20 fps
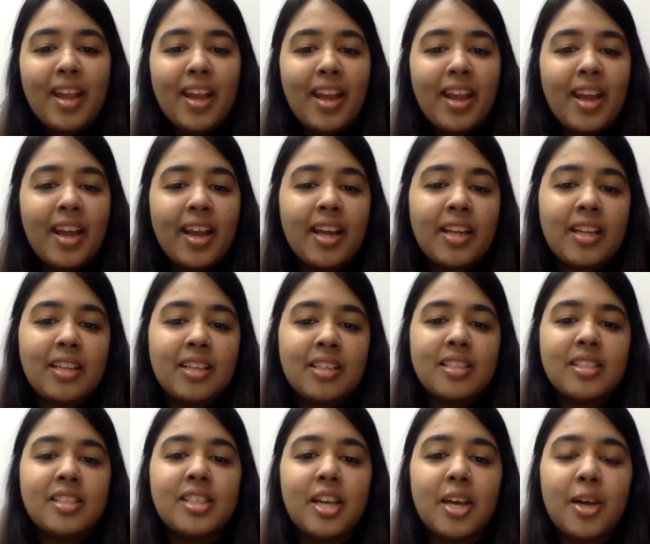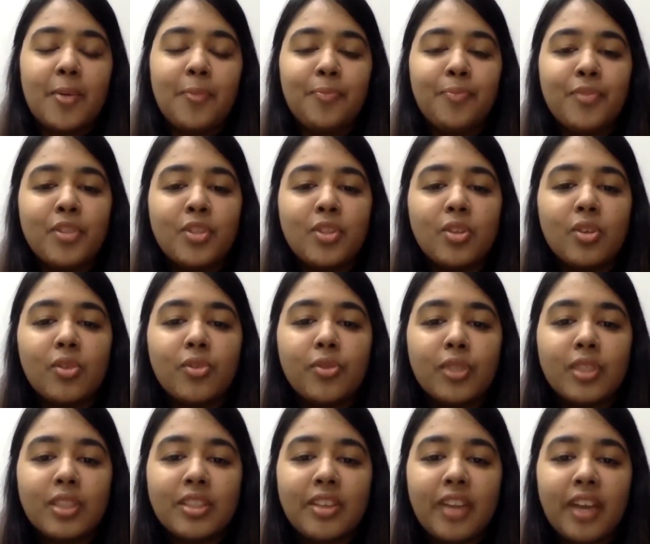And um, so for
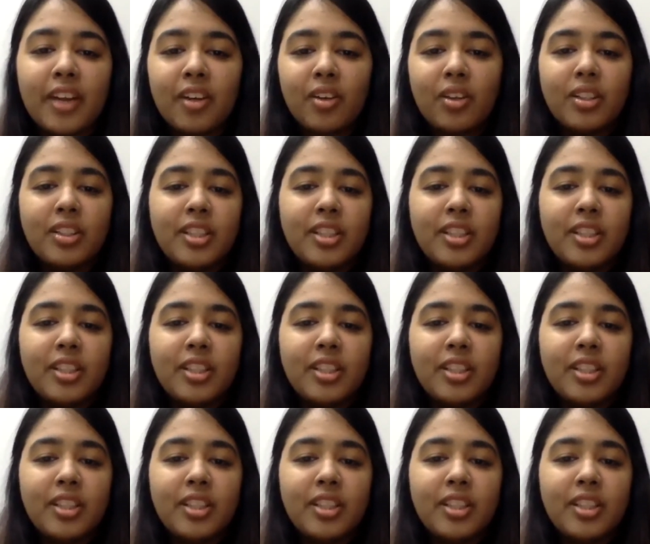the record,